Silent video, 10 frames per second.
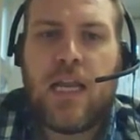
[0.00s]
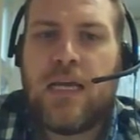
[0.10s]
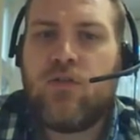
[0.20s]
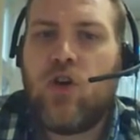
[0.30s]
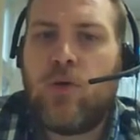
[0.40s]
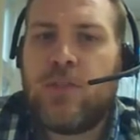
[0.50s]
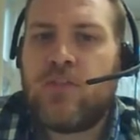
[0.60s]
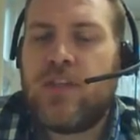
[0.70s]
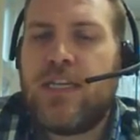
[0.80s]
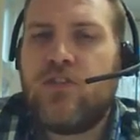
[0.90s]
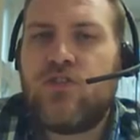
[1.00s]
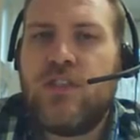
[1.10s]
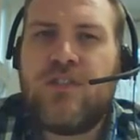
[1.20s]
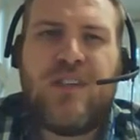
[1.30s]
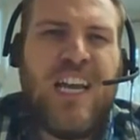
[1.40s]
Allow comments on
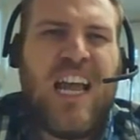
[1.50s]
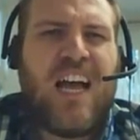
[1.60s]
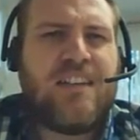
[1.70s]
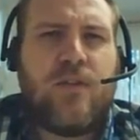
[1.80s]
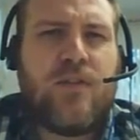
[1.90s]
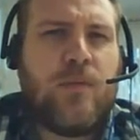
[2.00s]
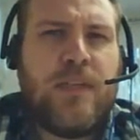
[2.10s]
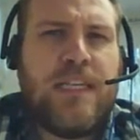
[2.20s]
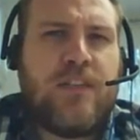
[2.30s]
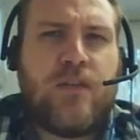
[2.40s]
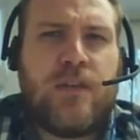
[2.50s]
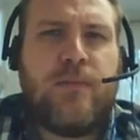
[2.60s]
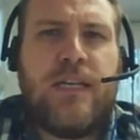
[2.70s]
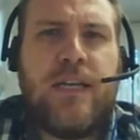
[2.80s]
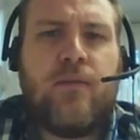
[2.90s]
entries. I don't think we need to at the
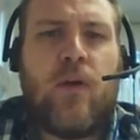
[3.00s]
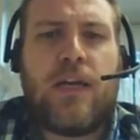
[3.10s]
minute.